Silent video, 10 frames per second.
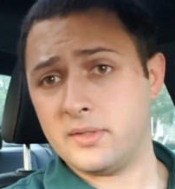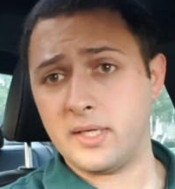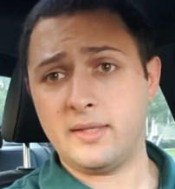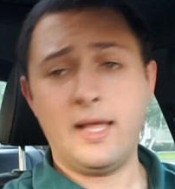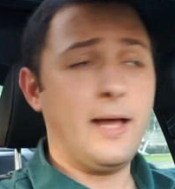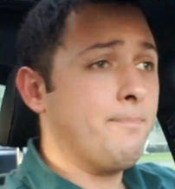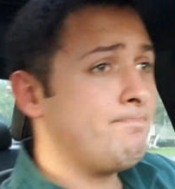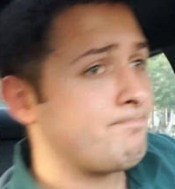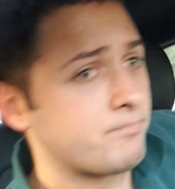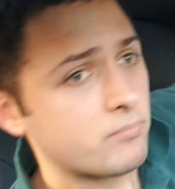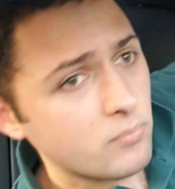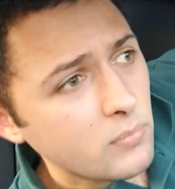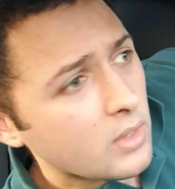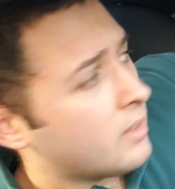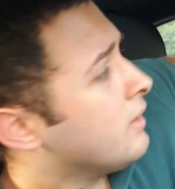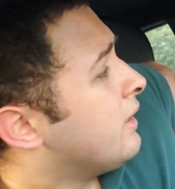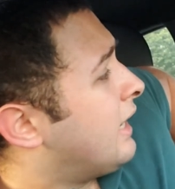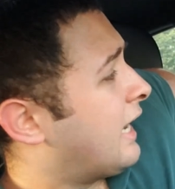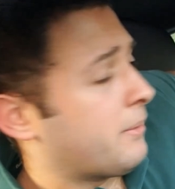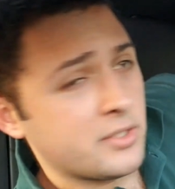things like that.
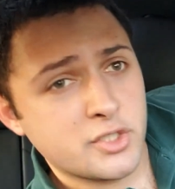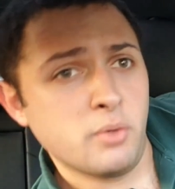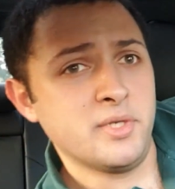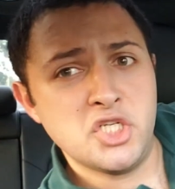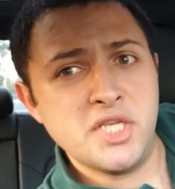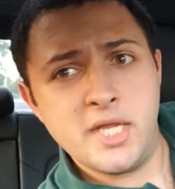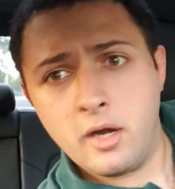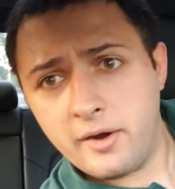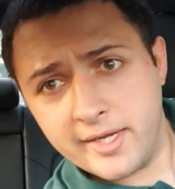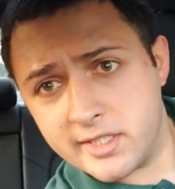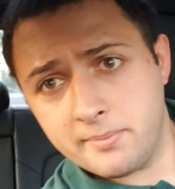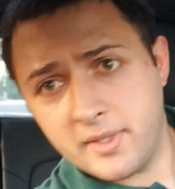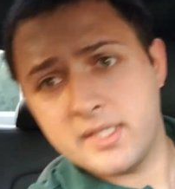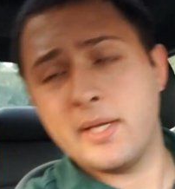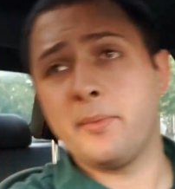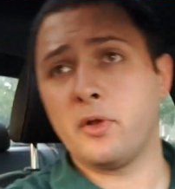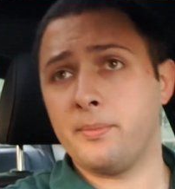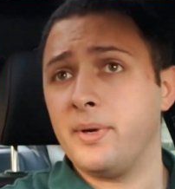And I would assume a GTR has something similar,